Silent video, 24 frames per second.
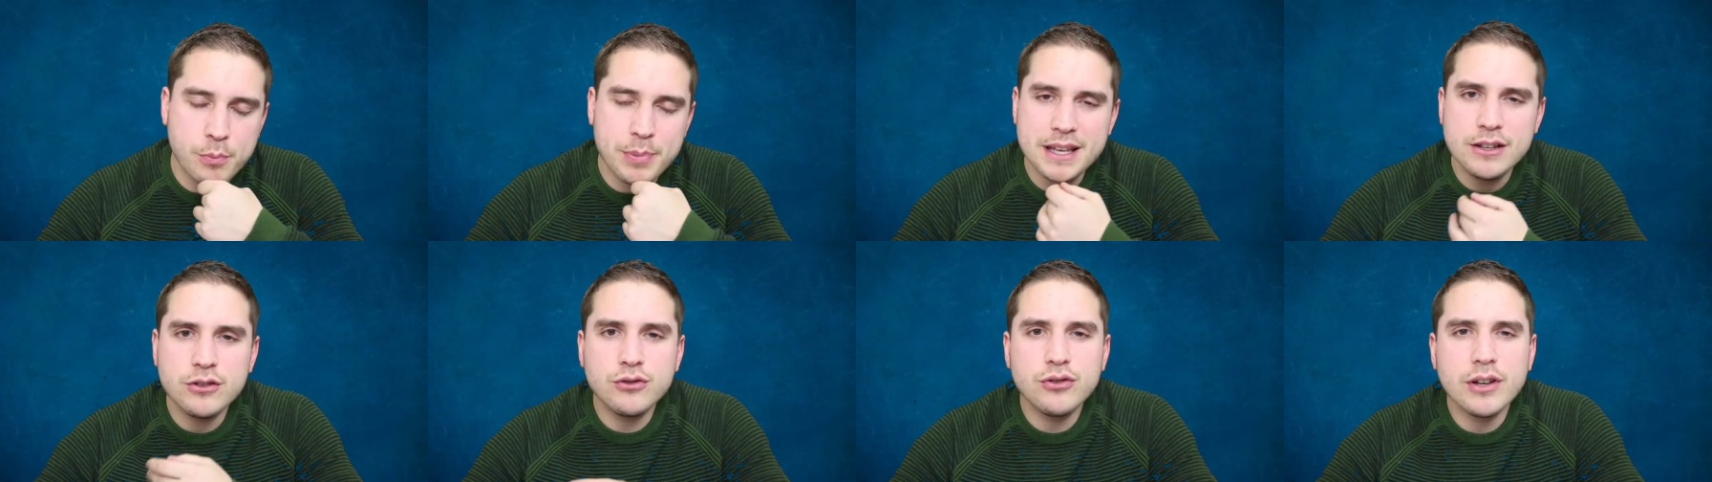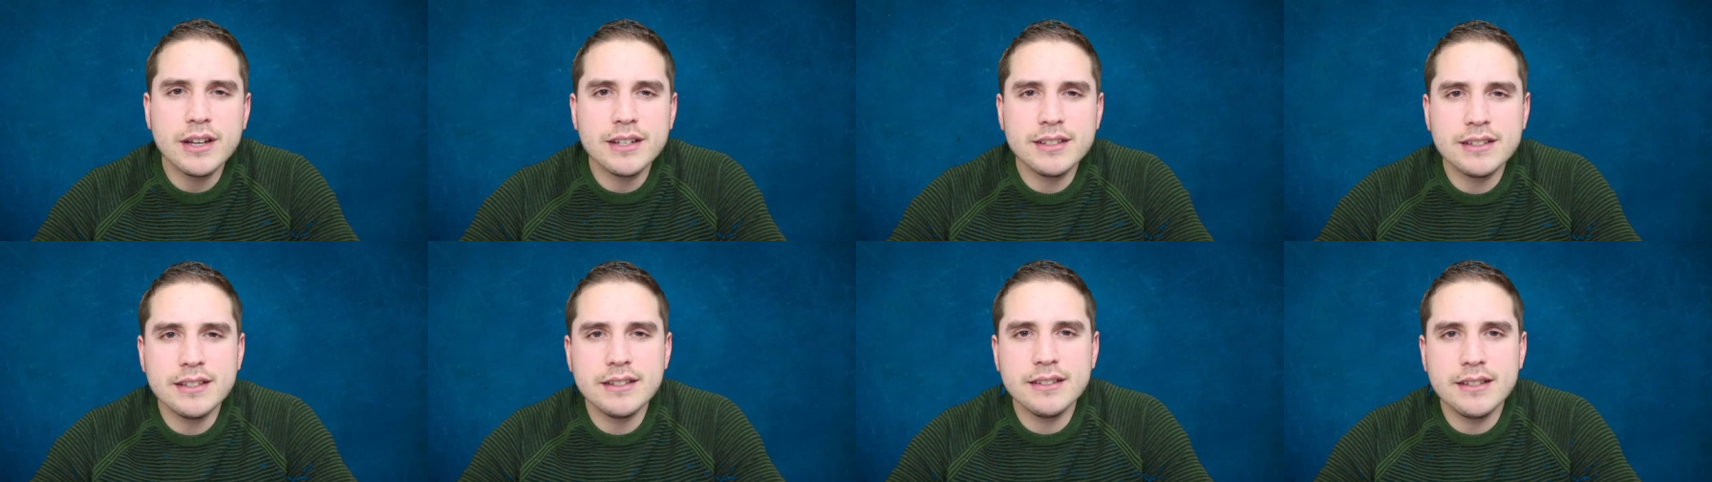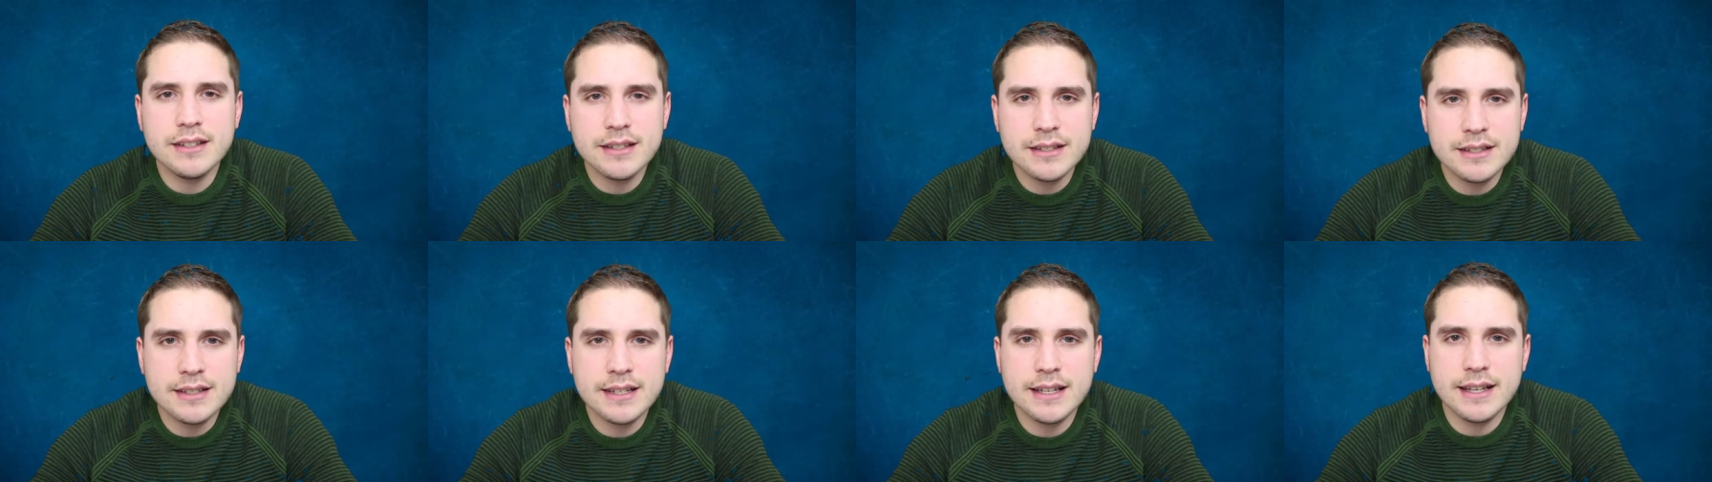will be interesting
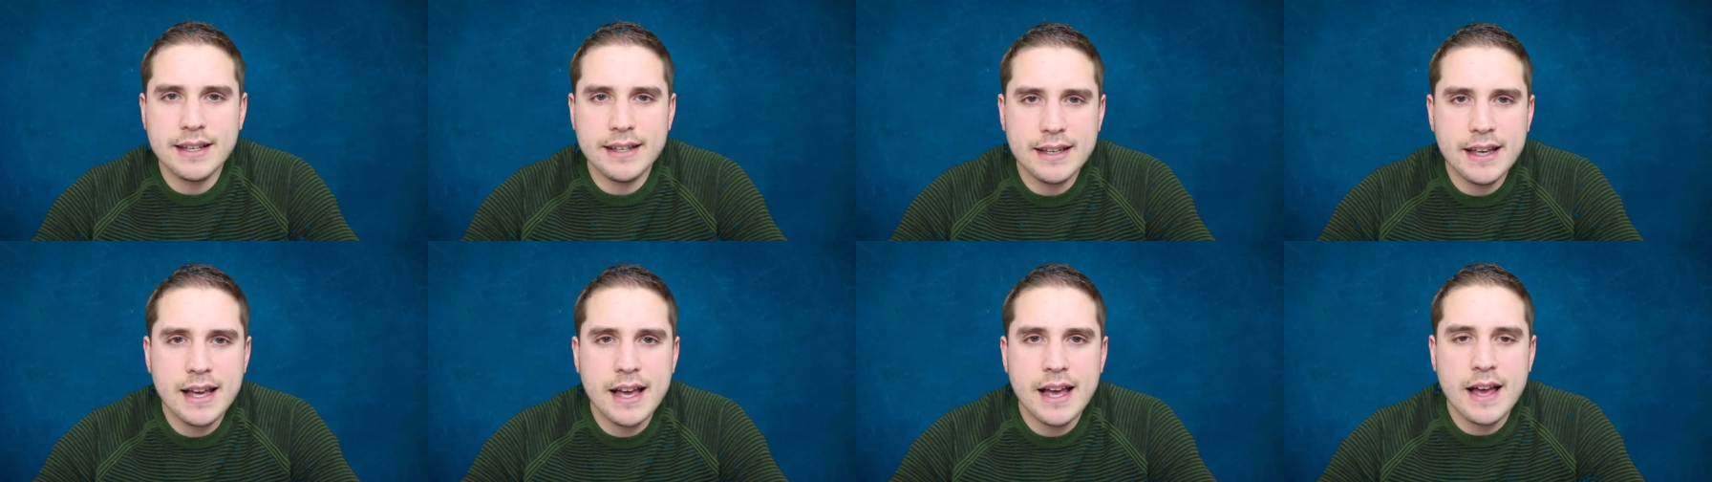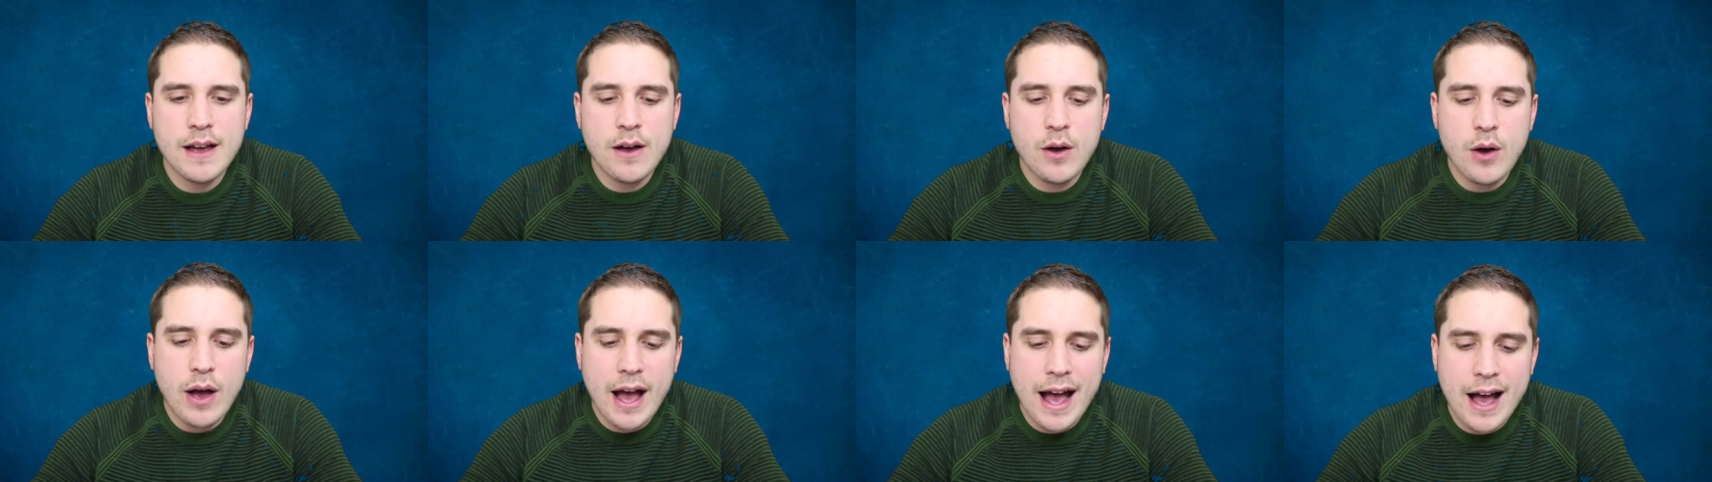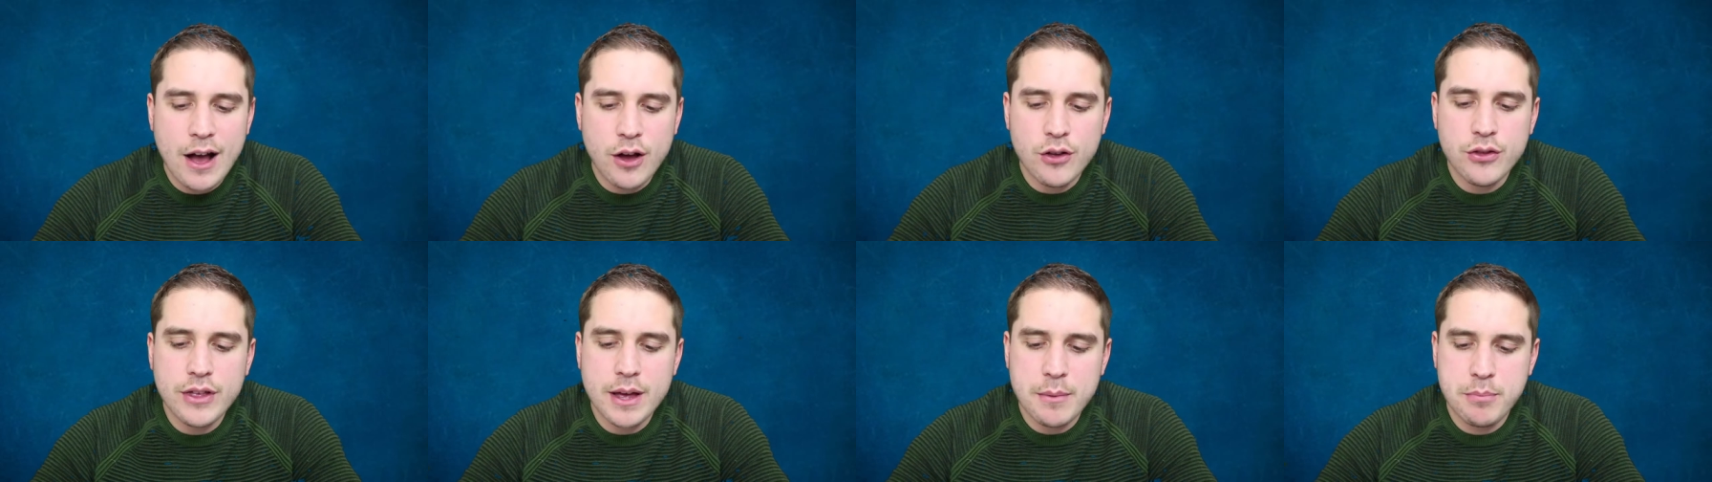to see
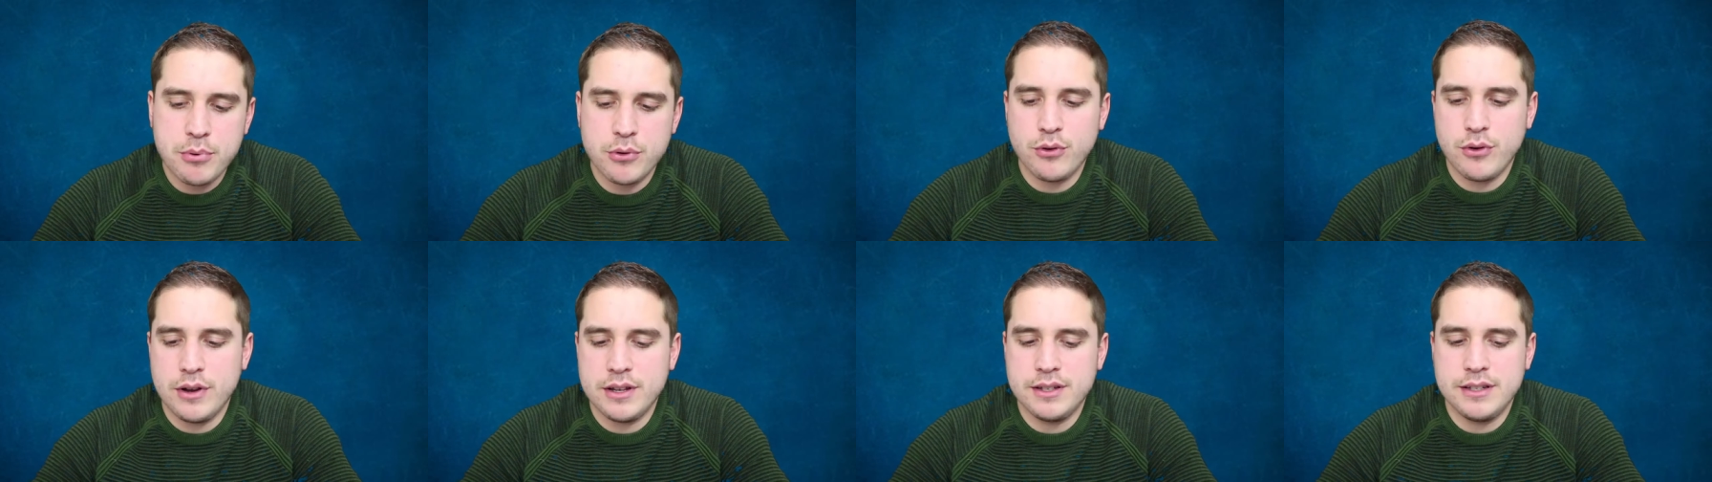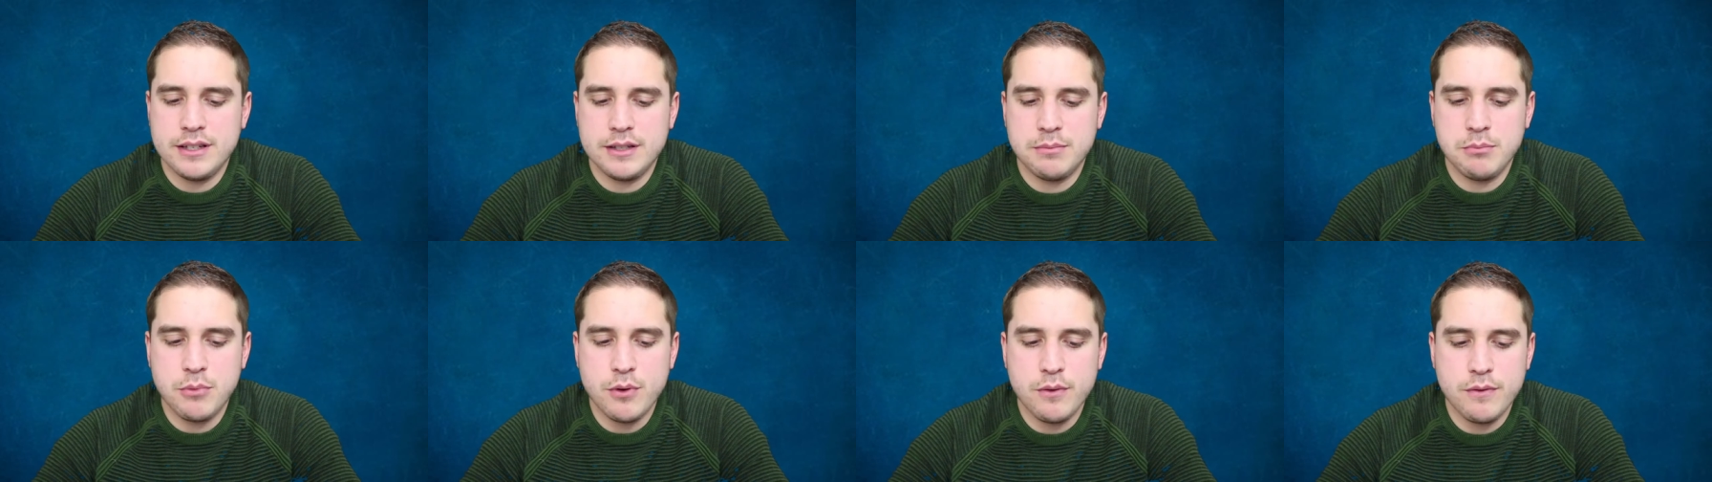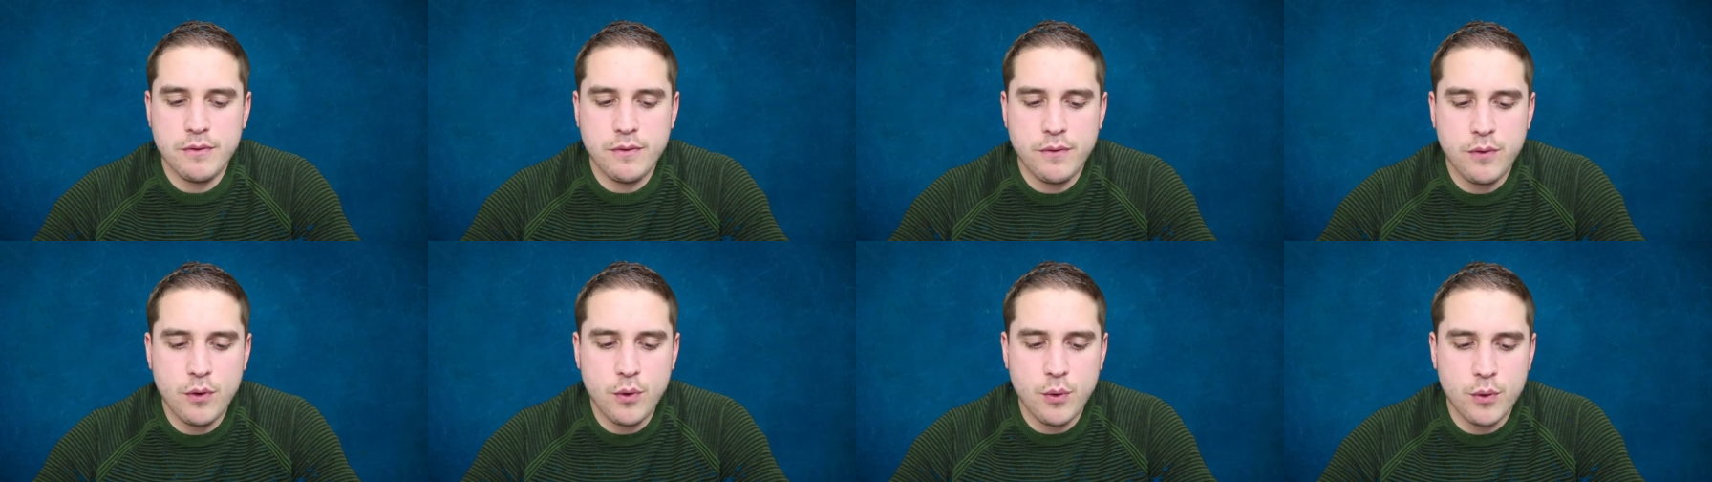how that progresses
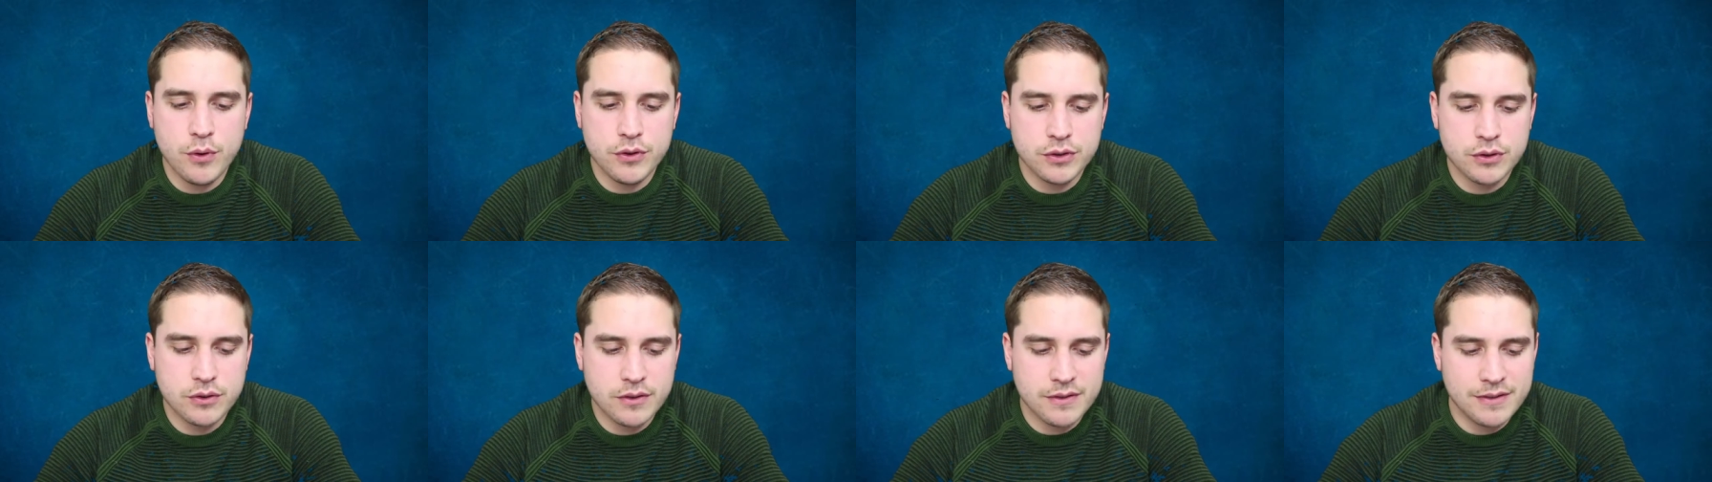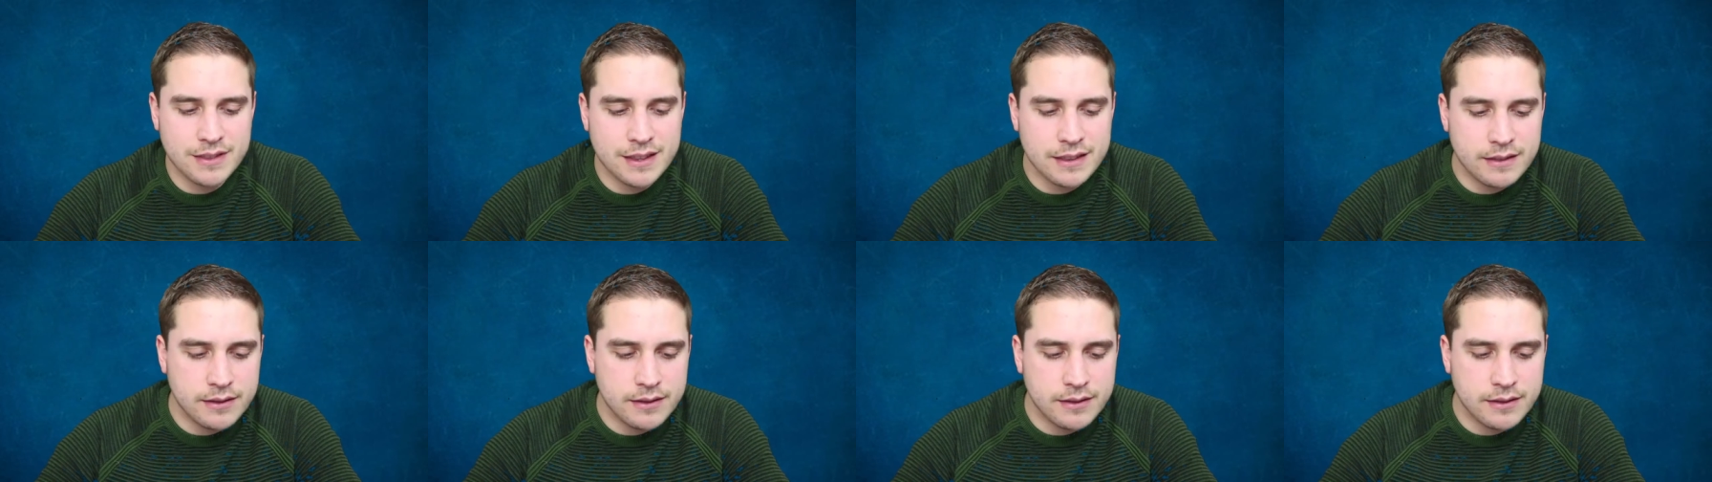moving forwards.